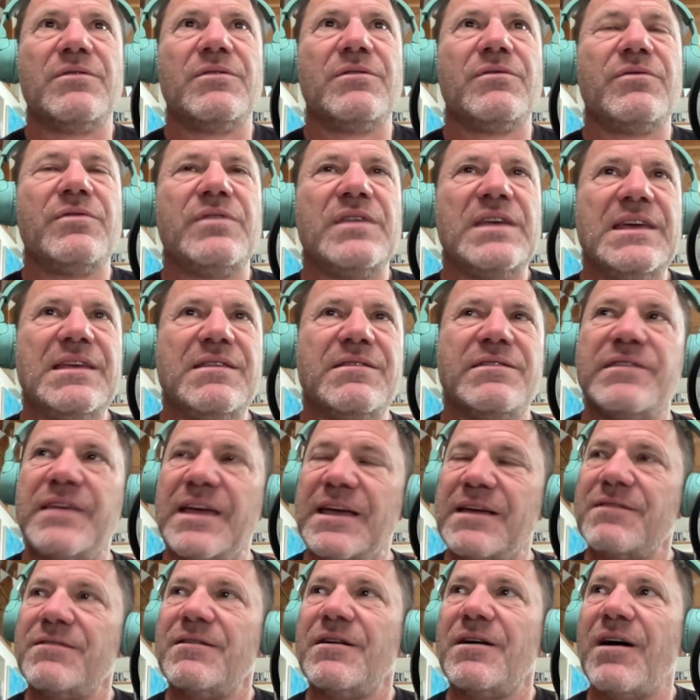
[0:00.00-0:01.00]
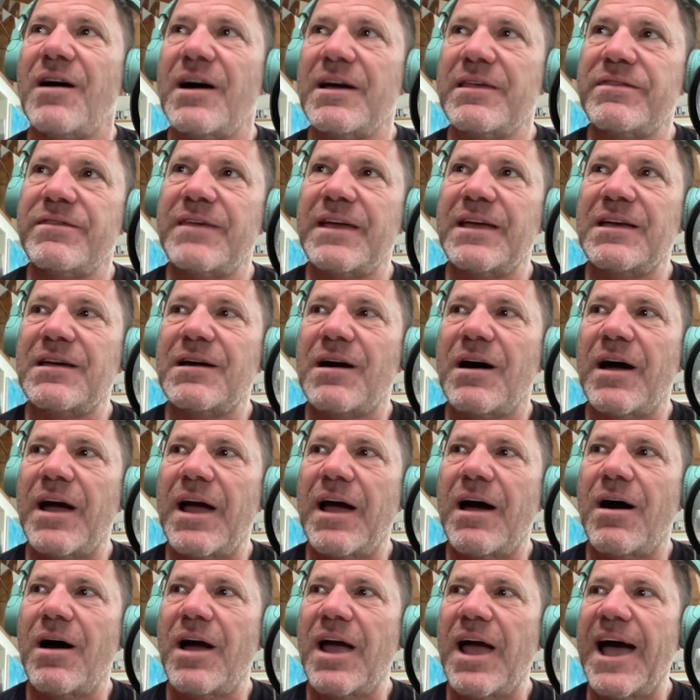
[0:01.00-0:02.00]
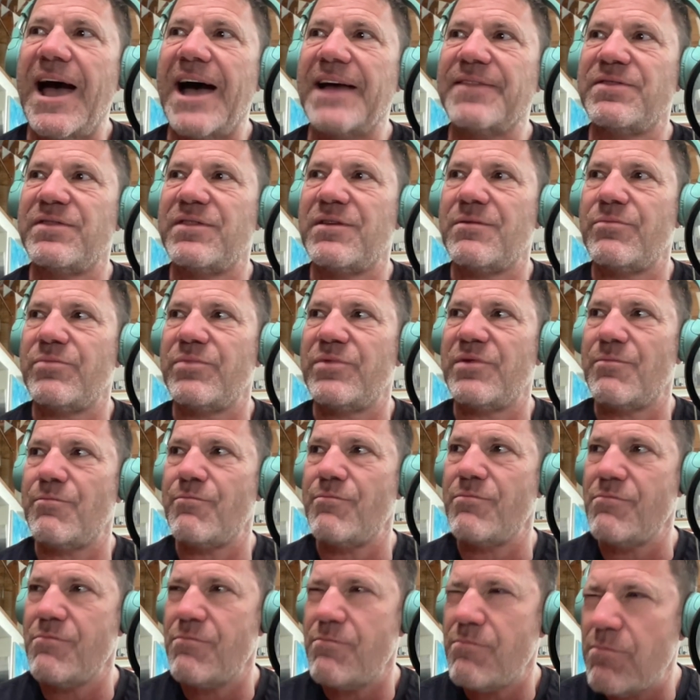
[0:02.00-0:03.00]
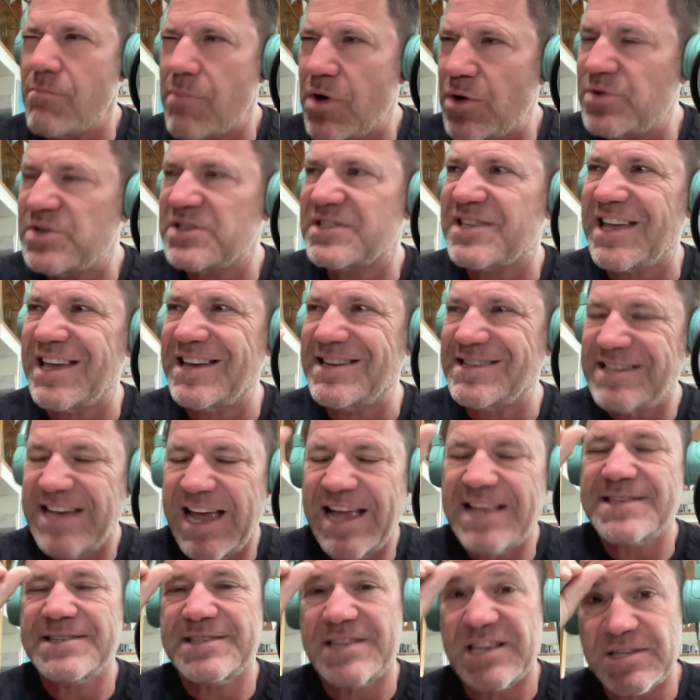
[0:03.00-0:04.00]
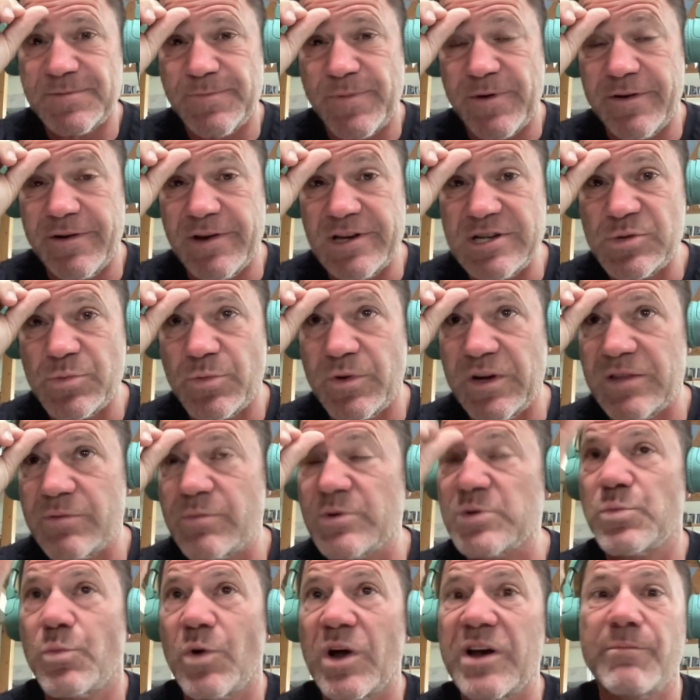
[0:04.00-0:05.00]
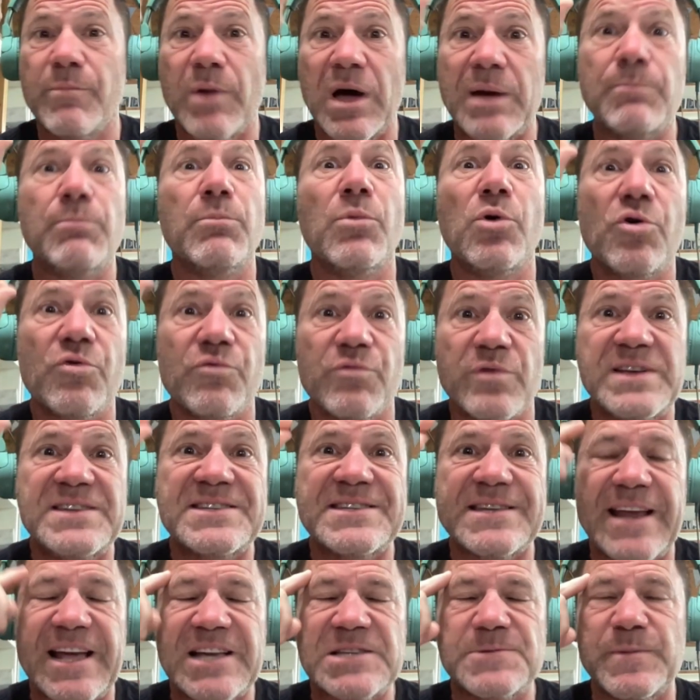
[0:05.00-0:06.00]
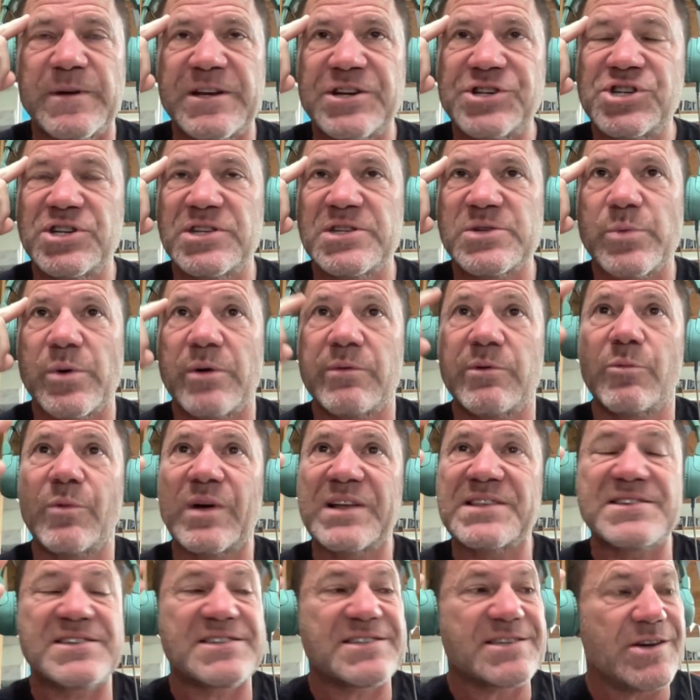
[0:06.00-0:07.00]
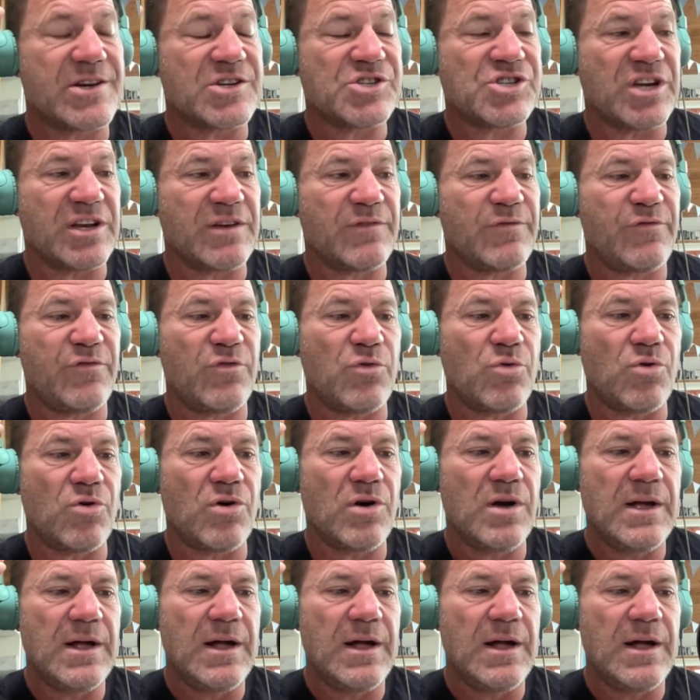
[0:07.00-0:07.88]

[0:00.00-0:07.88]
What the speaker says: the thing that I think I had the most intense experience with was one of my more recent expeditions, where we went searching for